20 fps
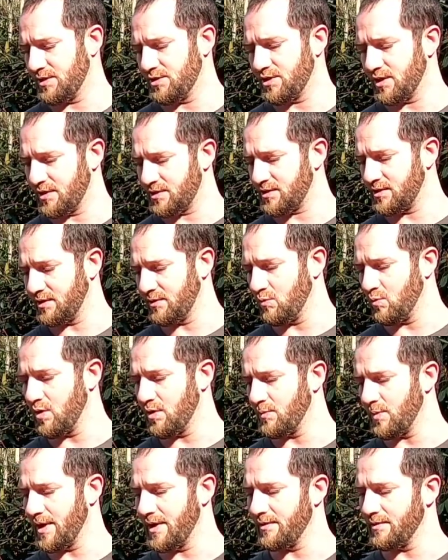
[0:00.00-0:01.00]
adjusting
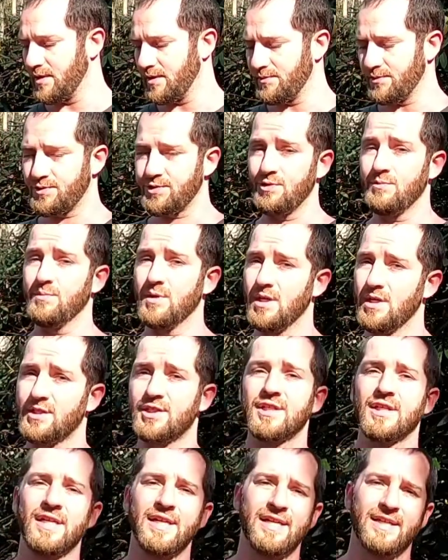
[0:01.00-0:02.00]
one way or another too
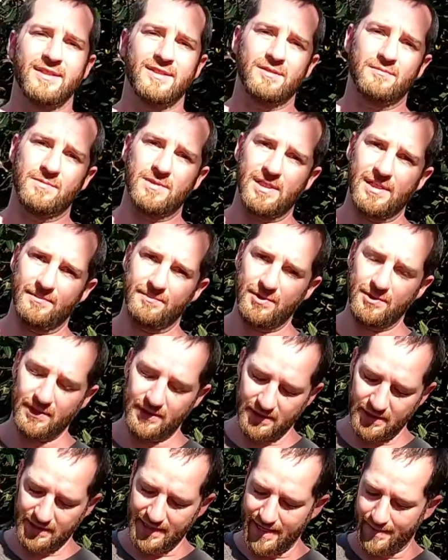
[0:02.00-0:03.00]
much, sometimes you
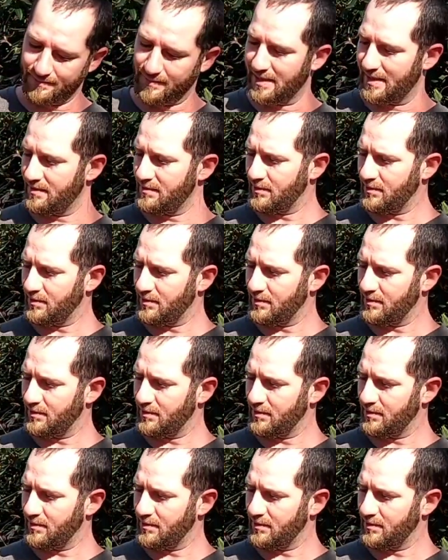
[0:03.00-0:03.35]
could snap that.